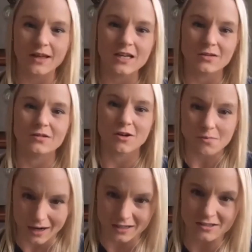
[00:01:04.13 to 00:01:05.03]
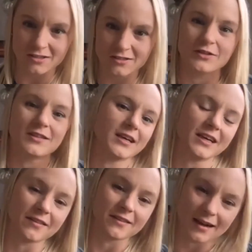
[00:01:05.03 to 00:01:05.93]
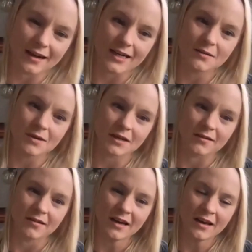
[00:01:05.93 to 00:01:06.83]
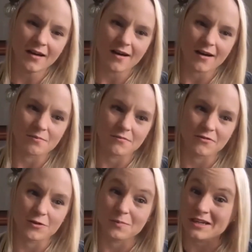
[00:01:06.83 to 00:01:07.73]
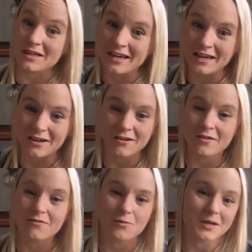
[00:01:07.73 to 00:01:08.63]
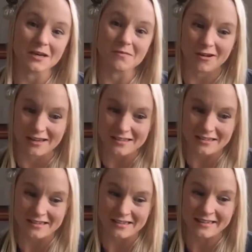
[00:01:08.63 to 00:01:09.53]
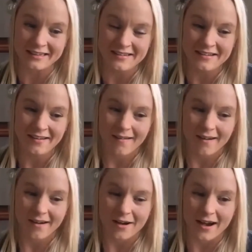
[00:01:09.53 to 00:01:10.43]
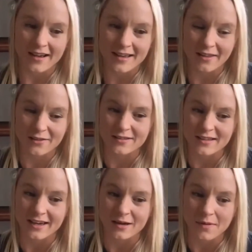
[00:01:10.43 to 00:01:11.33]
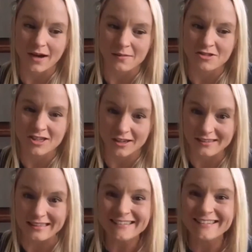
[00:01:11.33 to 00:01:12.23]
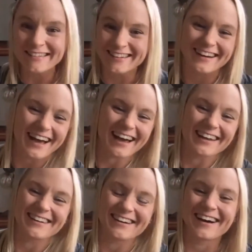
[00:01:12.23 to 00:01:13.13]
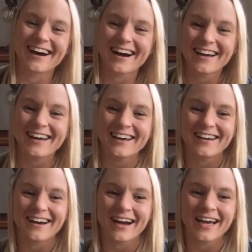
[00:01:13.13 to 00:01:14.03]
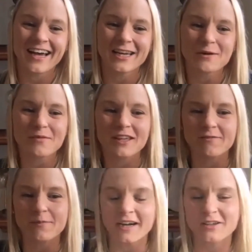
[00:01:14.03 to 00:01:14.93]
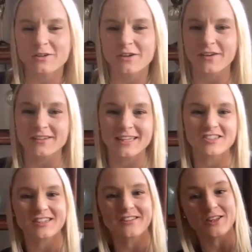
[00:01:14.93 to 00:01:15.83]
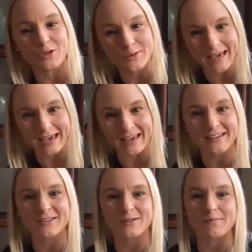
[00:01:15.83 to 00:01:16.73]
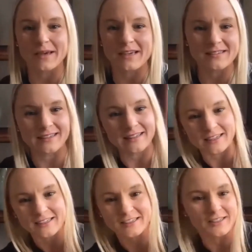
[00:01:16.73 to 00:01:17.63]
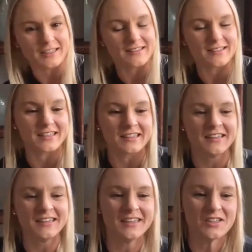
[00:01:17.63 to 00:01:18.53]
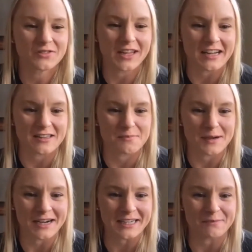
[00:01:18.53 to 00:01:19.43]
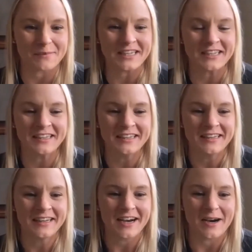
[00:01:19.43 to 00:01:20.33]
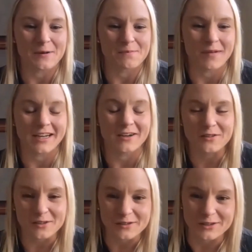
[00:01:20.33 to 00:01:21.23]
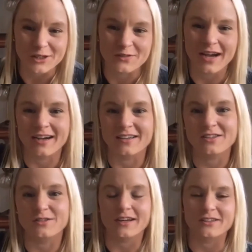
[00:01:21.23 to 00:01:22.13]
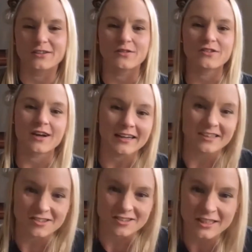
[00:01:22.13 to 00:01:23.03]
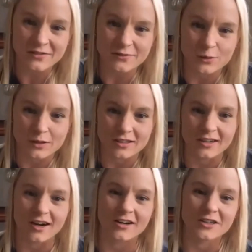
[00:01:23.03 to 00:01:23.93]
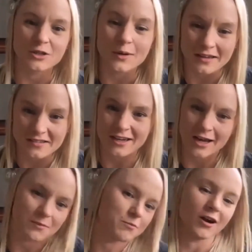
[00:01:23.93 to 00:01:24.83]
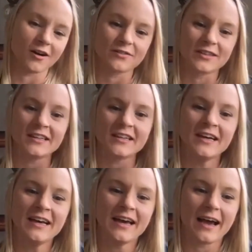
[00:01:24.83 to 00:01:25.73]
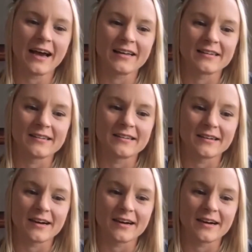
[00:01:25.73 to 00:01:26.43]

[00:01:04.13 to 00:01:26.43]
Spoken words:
thank you so much for taking the time and for being here and for being present. As Heather said, I'm Chelsea, and I head up the Give Back Yoga Foundation in the UK. So I'm based in London. You can see flats behind me. I also serve as Director of Strategy for our US nonprofit. And